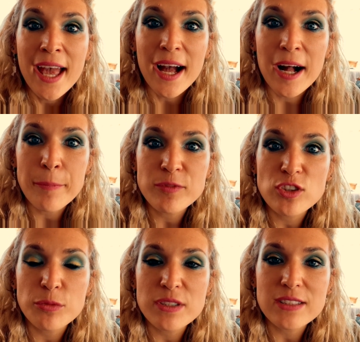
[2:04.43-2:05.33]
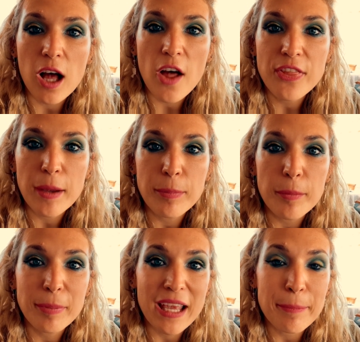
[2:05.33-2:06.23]
Um, so we saw the
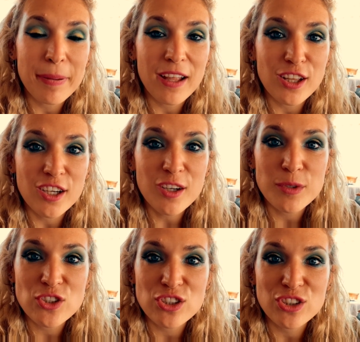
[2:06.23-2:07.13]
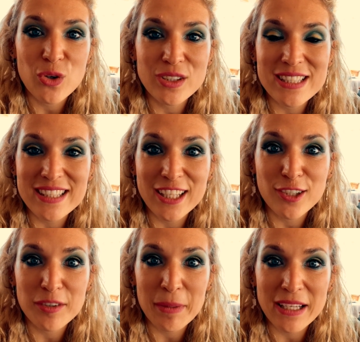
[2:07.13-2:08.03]
Pompey pillar, which is the only
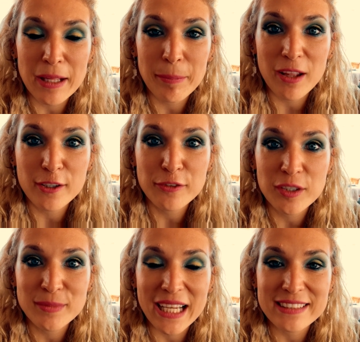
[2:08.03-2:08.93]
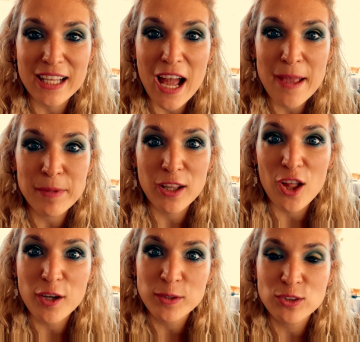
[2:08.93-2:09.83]
single remaining pillar from that time,
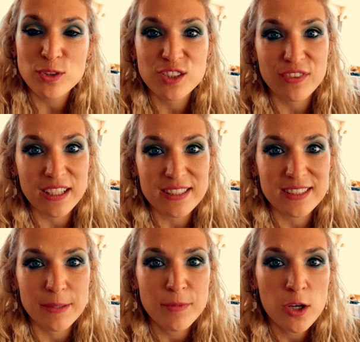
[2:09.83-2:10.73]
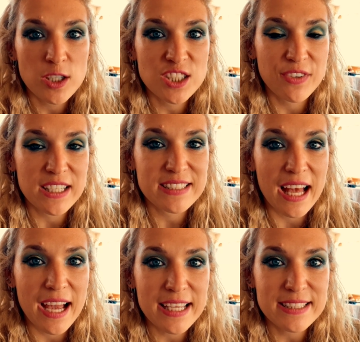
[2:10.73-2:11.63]
along with two sphinx or sphinx
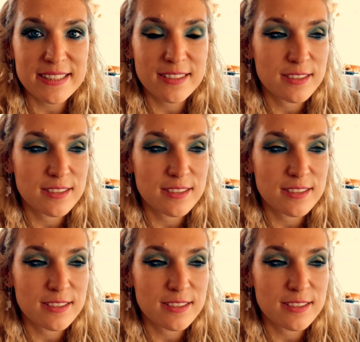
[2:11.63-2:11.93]
eyes,